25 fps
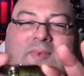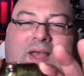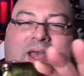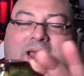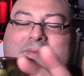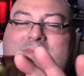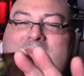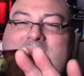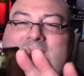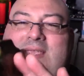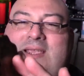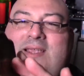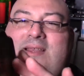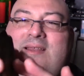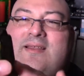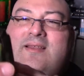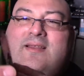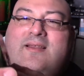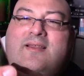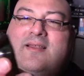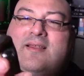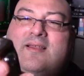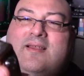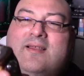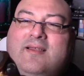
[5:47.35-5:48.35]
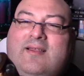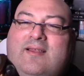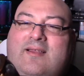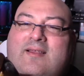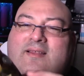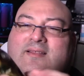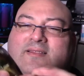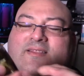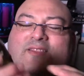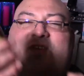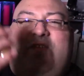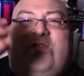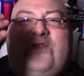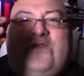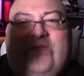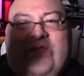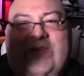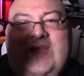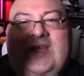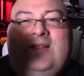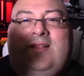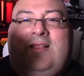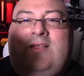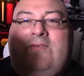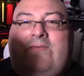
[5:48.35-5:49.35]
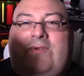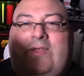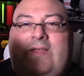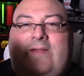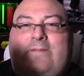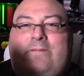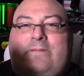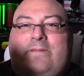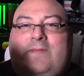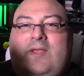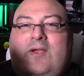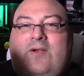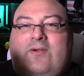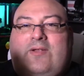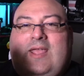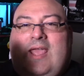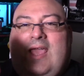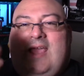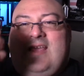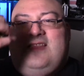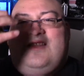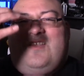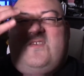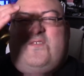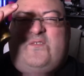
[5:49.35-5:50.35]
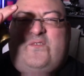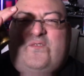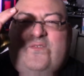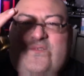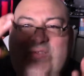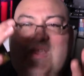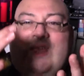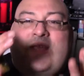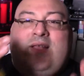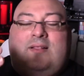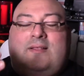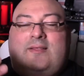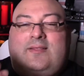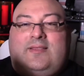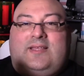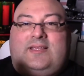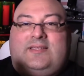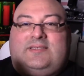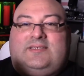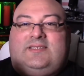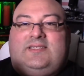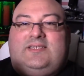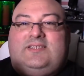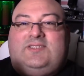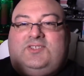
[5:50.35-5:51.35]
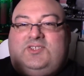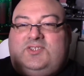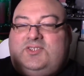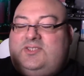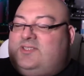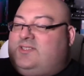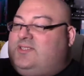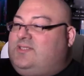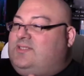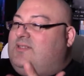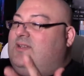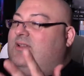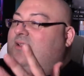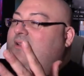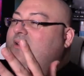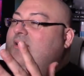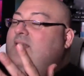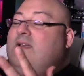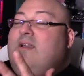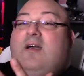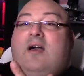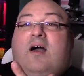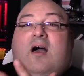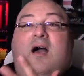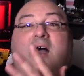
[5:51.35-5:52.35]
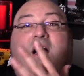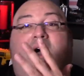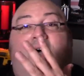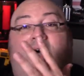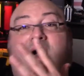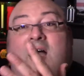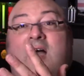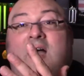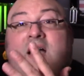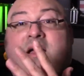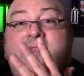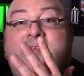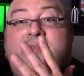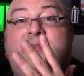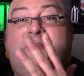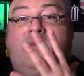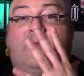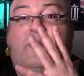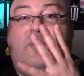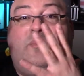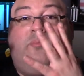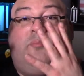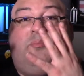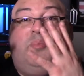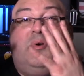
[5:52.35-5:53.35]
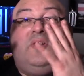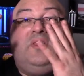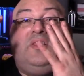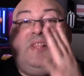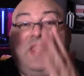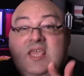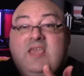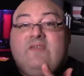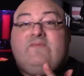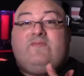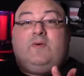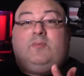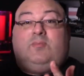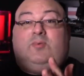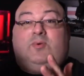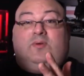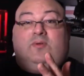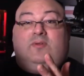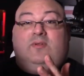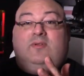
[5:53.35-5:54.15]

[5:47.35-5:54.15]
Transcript: I mean, the feel of it, okay? The feel of this is just unbelievable.